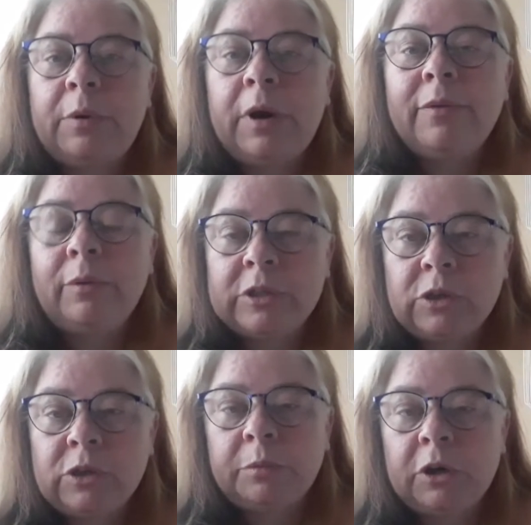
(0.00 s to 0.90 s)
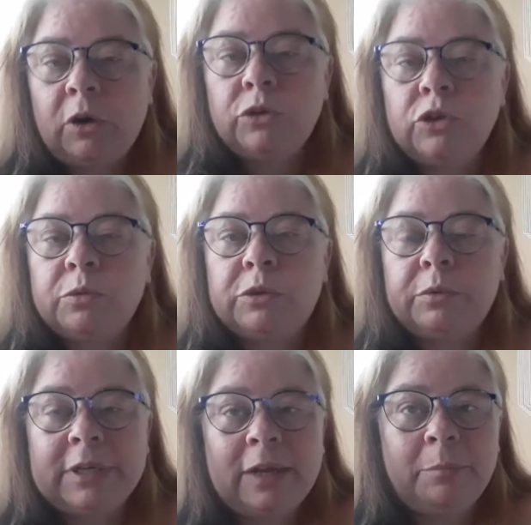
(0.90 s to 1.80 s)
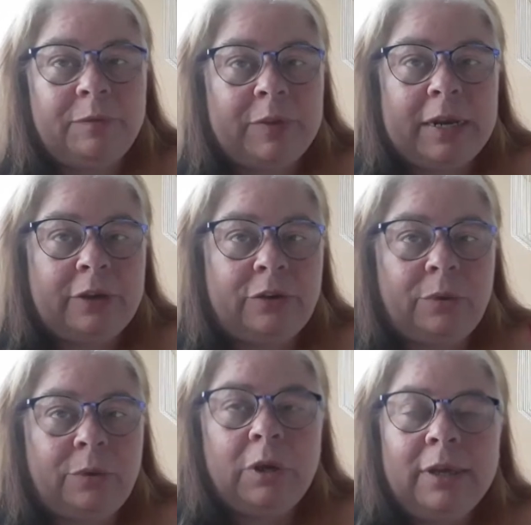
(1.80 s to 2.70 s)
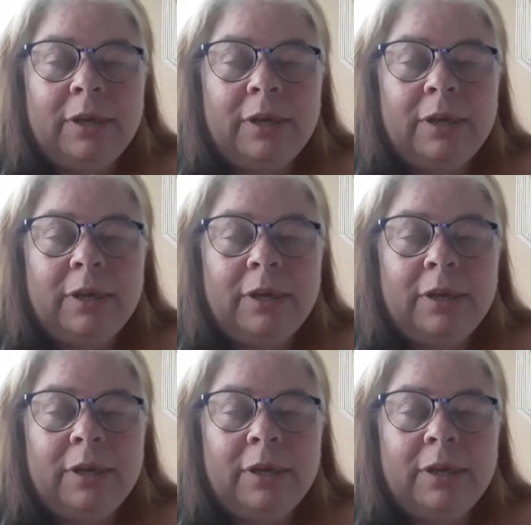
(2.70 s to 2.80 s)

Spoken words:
we'll have the results from the cultures, which will tell them if they need to